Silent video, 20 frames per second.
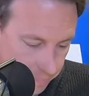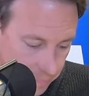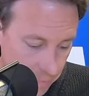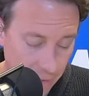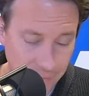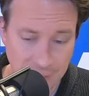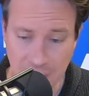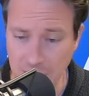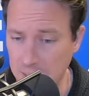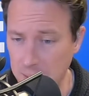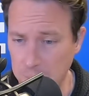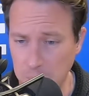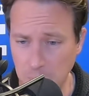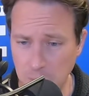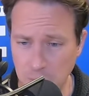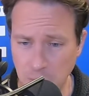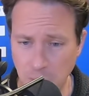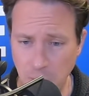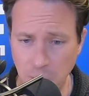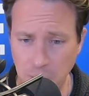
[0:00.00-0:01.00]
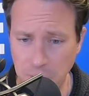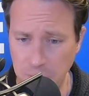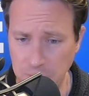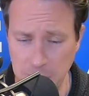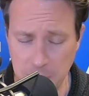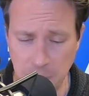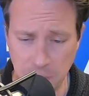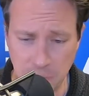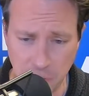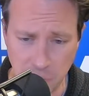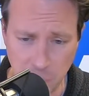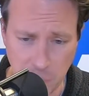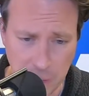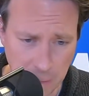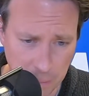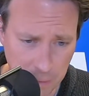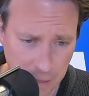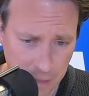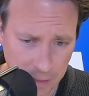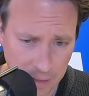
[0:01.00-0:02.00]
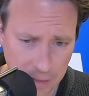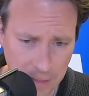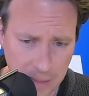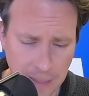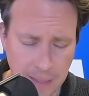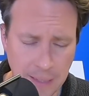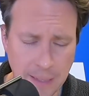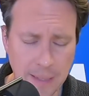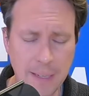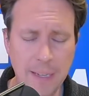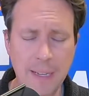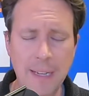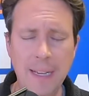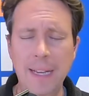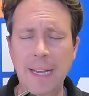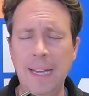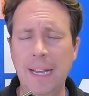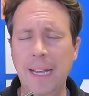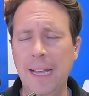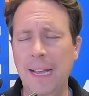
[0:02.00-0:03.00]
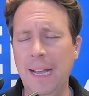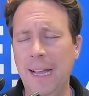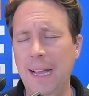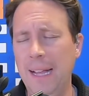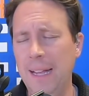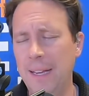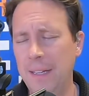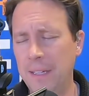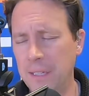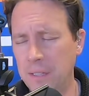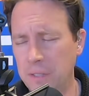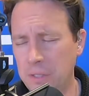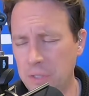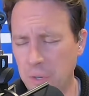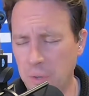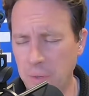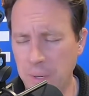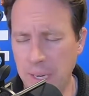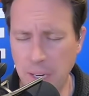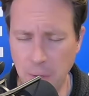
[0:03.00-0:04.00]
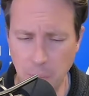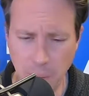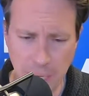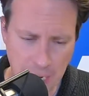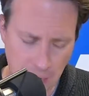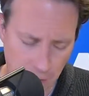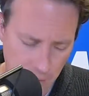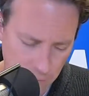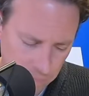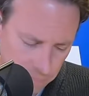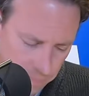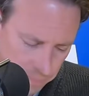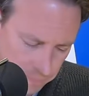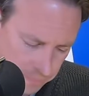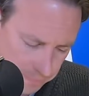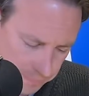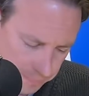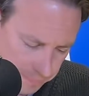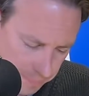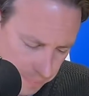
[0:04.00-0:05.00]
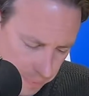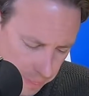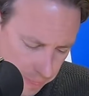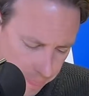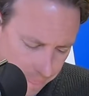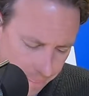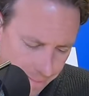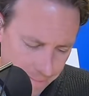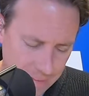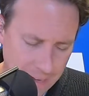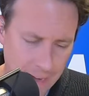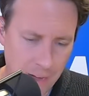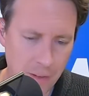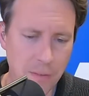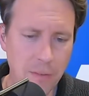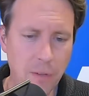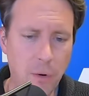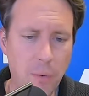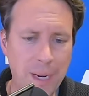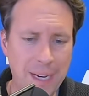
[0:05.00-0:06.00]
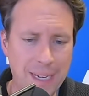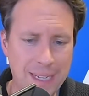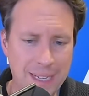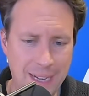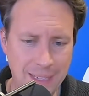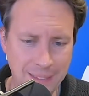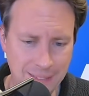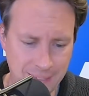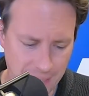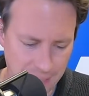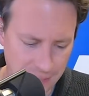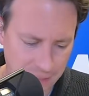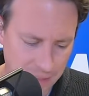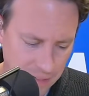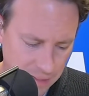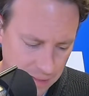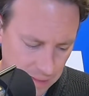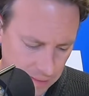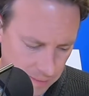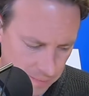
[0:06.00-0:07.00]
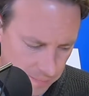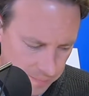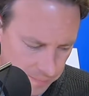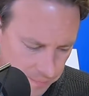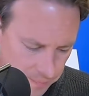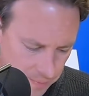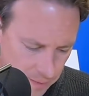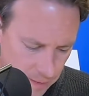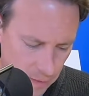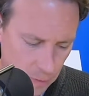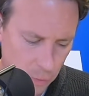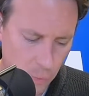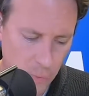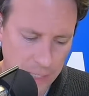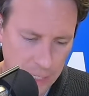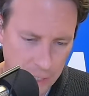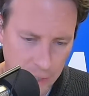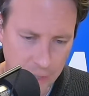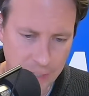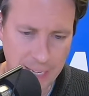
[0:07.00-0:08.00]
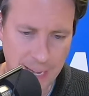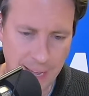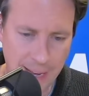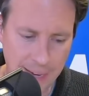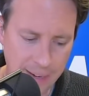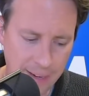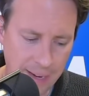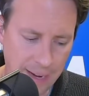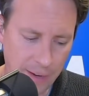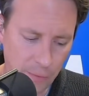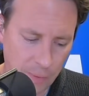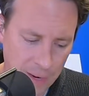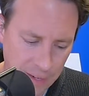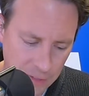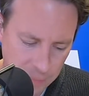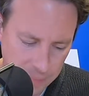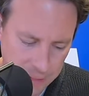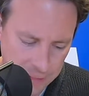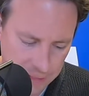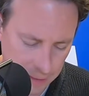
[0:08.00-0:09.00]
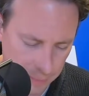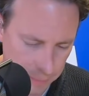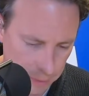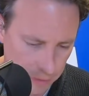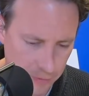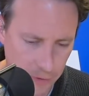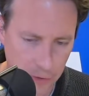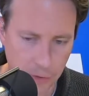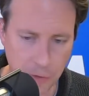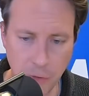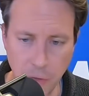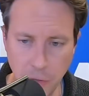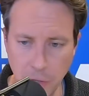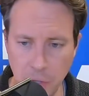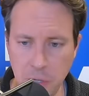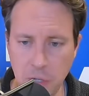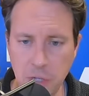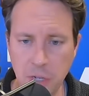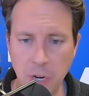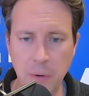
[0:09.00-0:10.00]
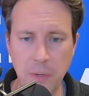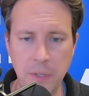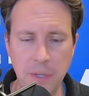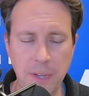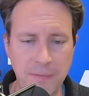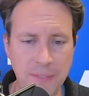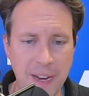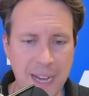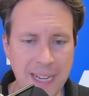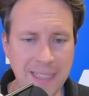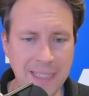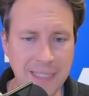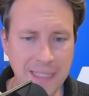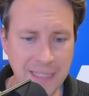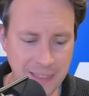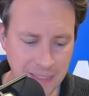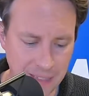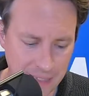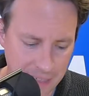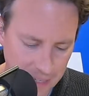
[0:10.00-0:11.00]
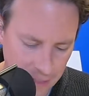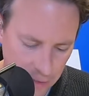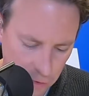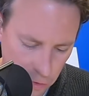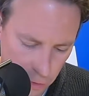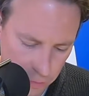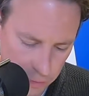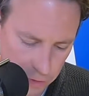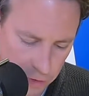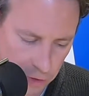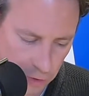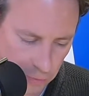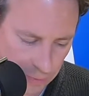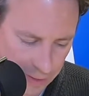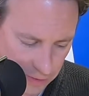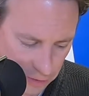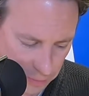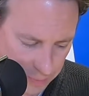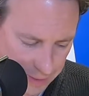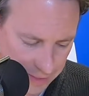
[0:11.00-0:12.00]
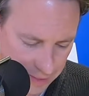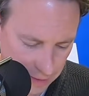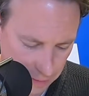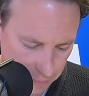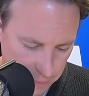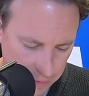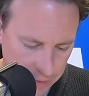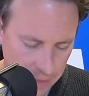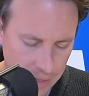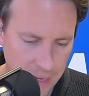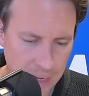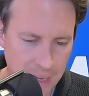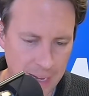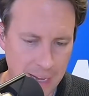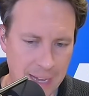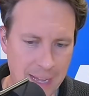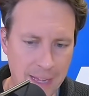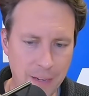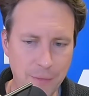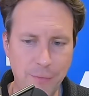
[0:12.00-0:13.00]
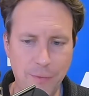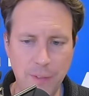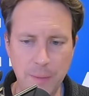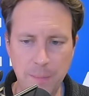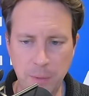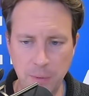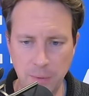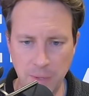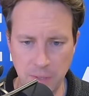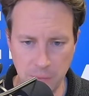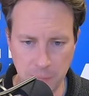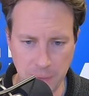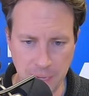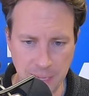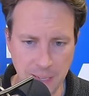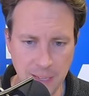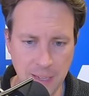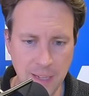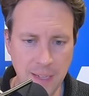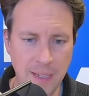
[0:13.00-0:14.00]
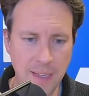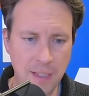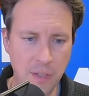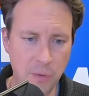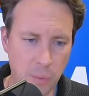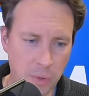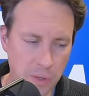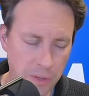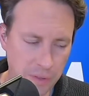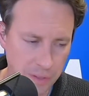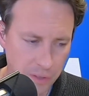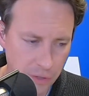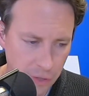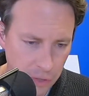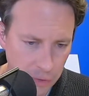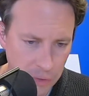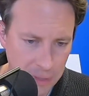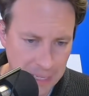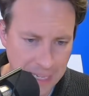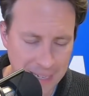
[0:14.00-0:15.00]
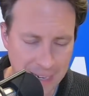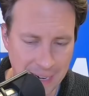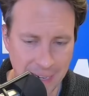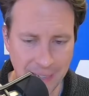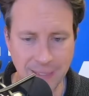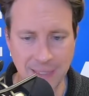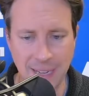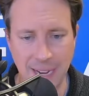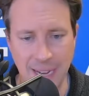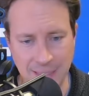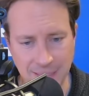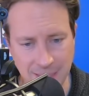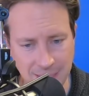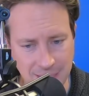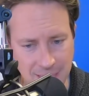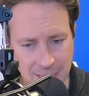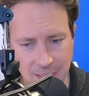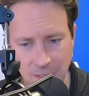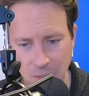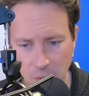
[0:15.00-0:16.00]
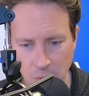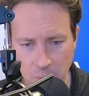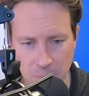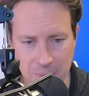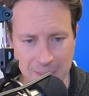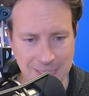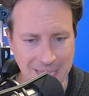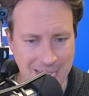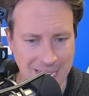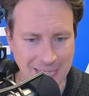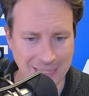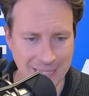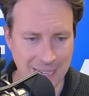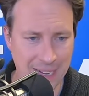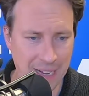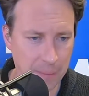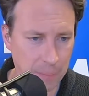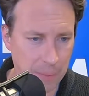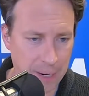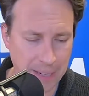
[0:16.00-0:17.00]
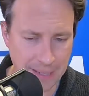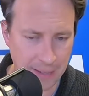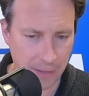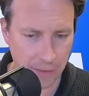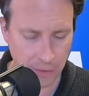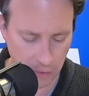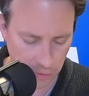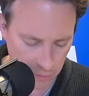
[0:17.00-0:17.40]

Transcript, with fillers: I've had a couple calls or emails this week about it. And so here we go. Now, quick context. We created a resume template. If you're new to the show and you have not seen the Ken Coleman Show resume template, how to flip your resume, it's one of the 2 Get Hired guides at KenColeman.com right now on the